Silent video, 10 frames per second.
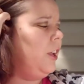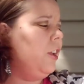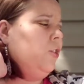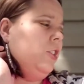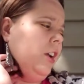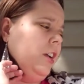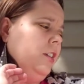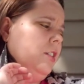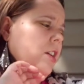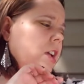day or
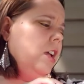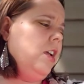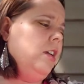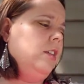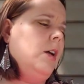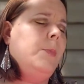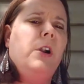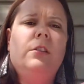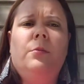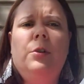night, and
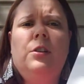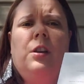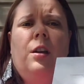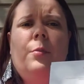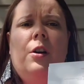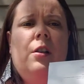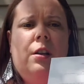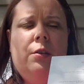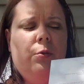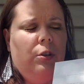approximate time how
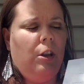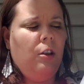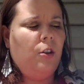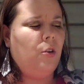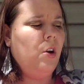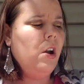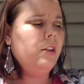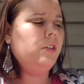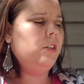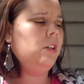long it would take you.
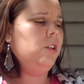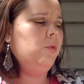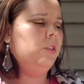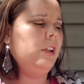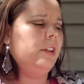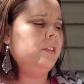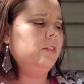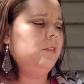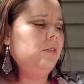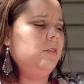So then you would like
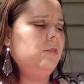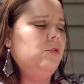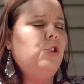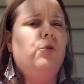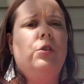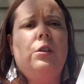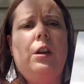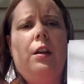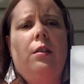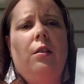choose a
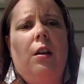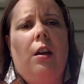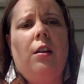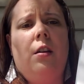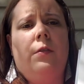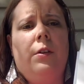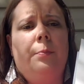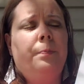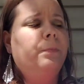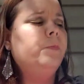date, any of
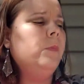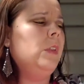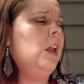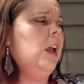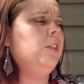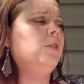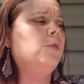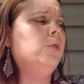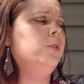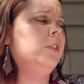them, and
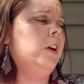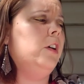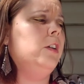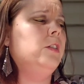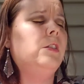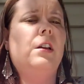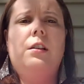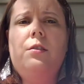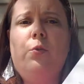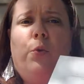the rules are
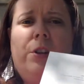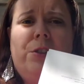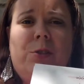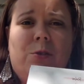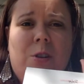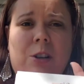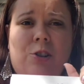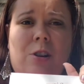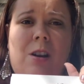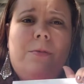that once you
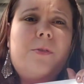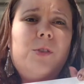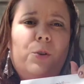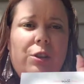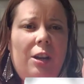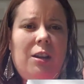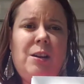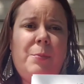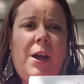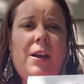scratch it off, no
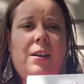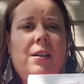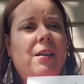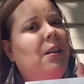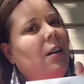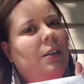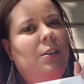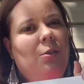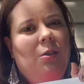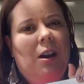taking it back.
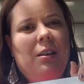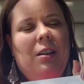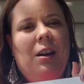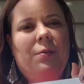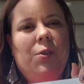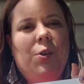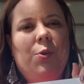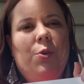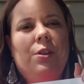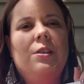You kind of have to
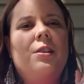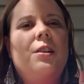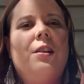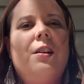do it.